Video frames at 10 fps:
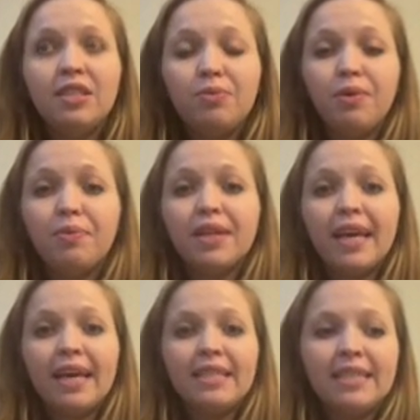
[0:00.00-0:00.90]
We would
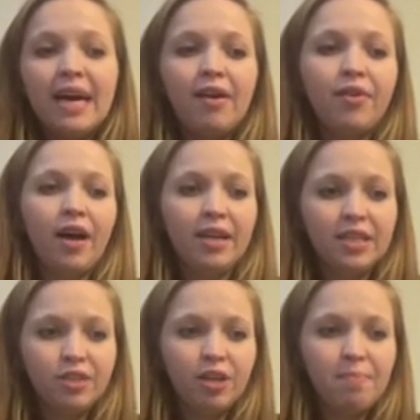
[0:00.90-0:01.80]
lay it down on
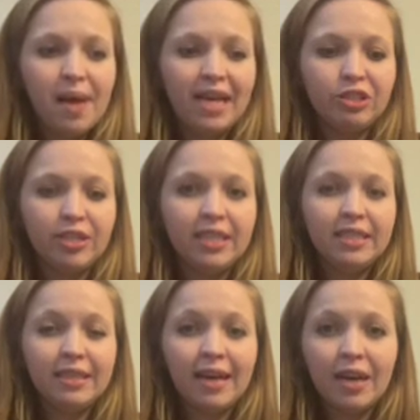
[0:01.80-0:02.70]
his crib mattress
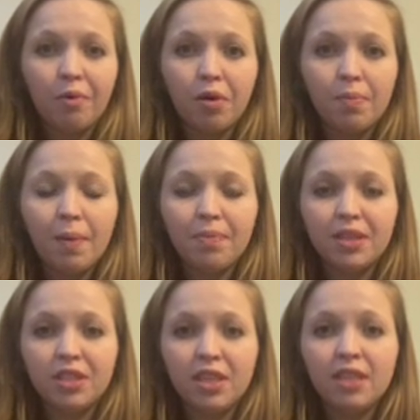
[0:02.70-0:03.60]
to kind of warm up the
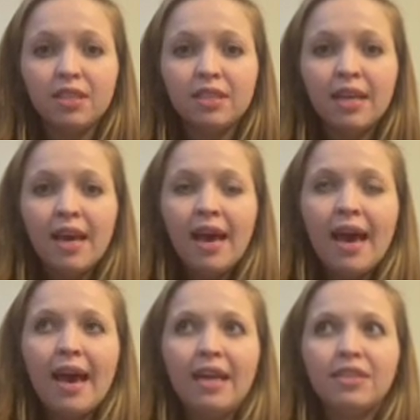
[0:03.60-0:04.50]
sheets.
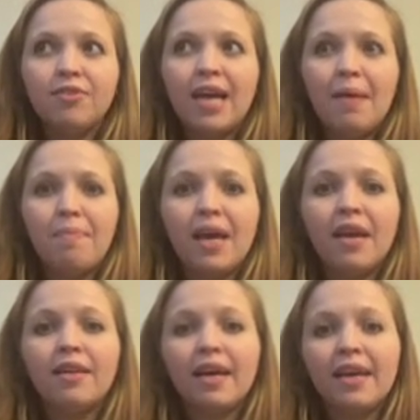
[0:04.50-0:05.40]
And so that
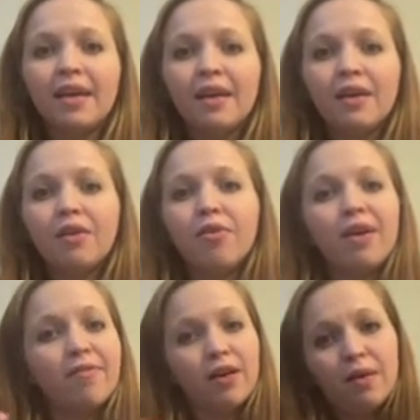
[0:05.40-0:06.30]
made like going
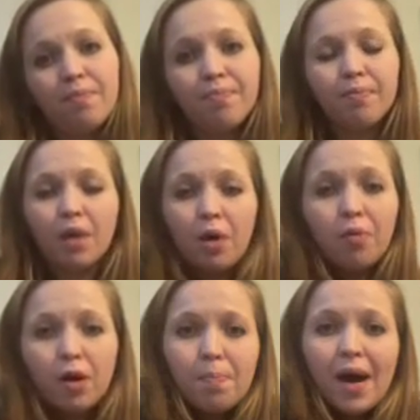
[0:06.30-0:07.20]
from a
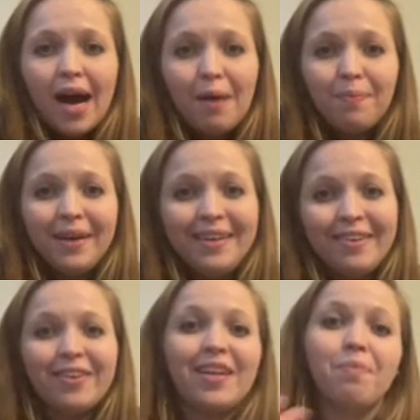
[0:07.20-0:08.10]
warm mom
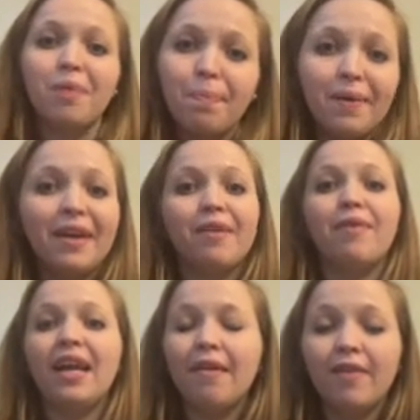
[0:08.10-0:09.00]
or like burping or
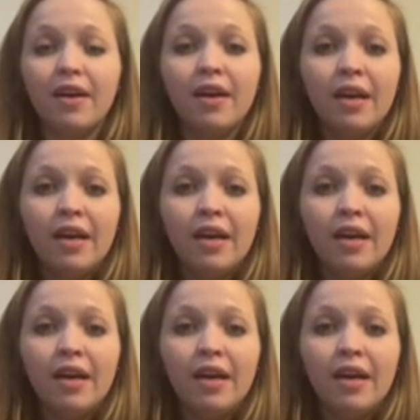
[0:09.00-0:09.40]
whatever